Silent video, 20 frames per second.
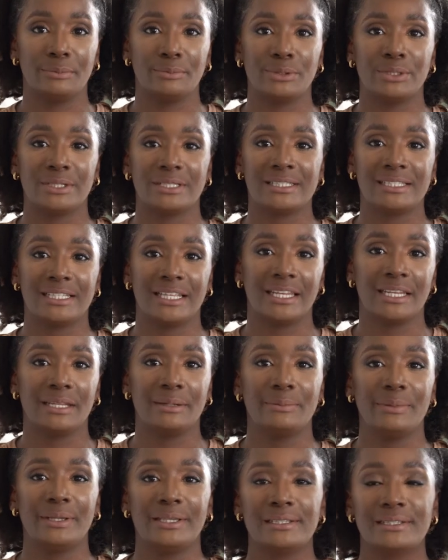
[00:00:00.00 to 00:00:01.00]
because then
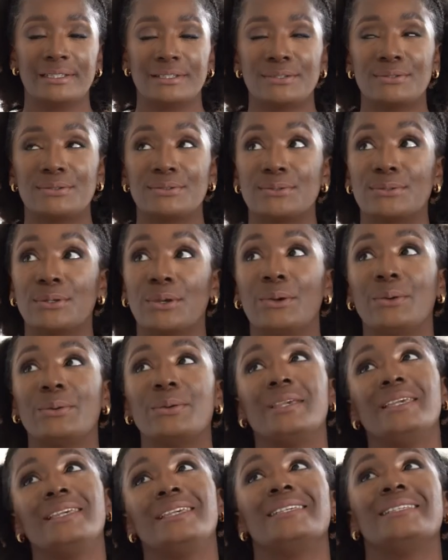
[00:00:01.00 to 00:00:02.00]
it makes it
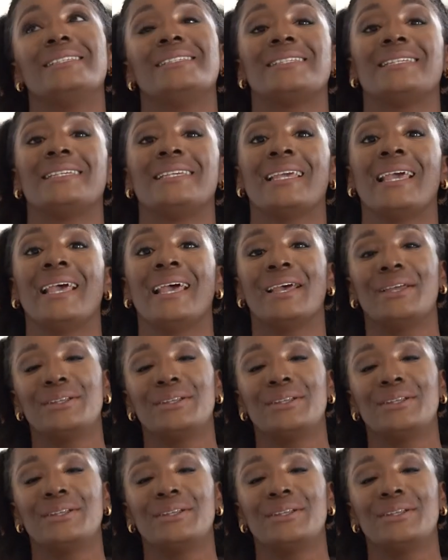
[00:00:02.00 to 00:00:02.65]
so easy